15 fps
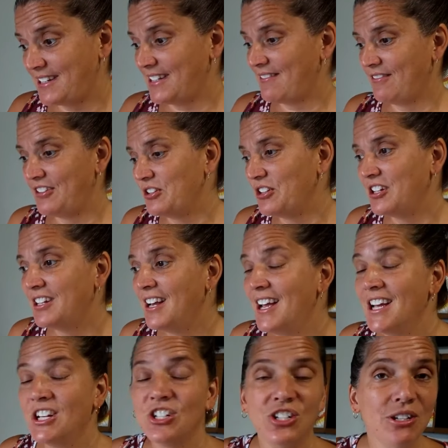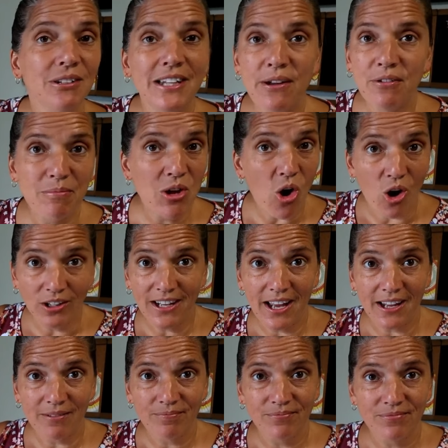Because I didn't feel good, she will lay with me
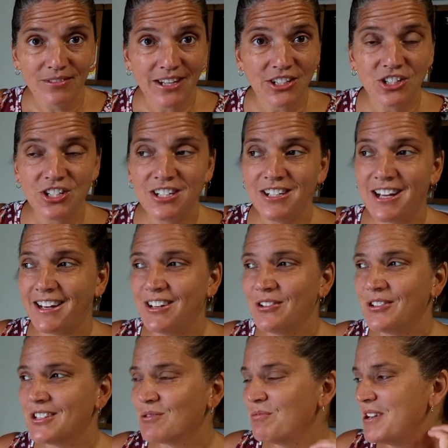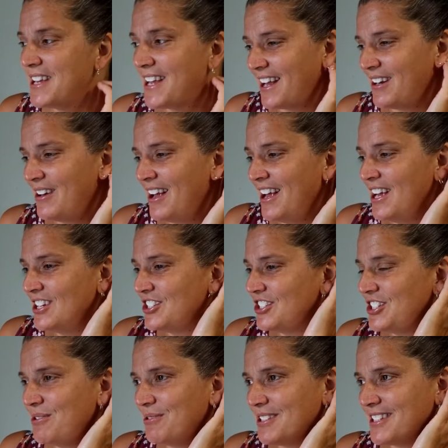all day. Like she, I know this weekend
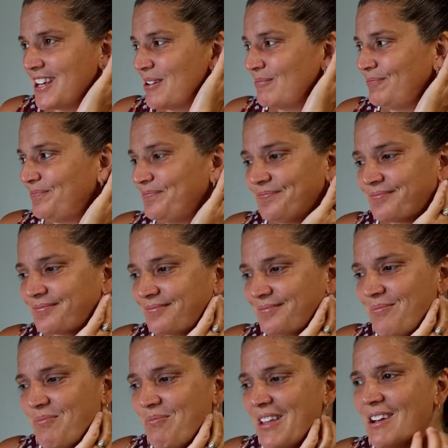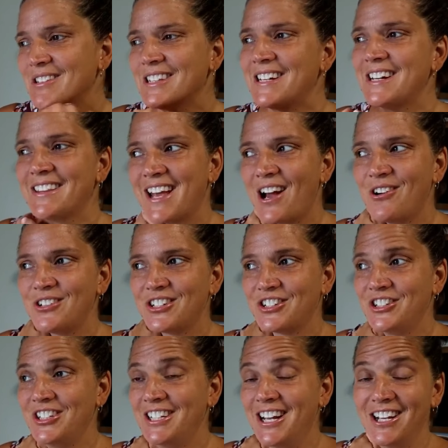she was um I was laying on the
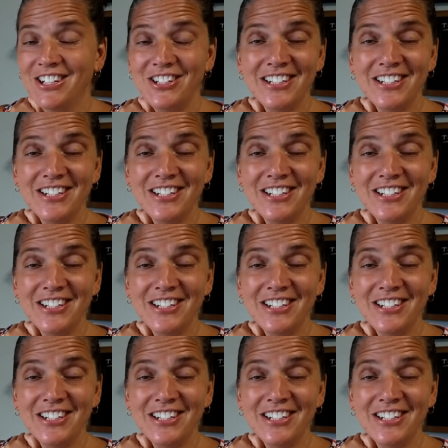couch and she,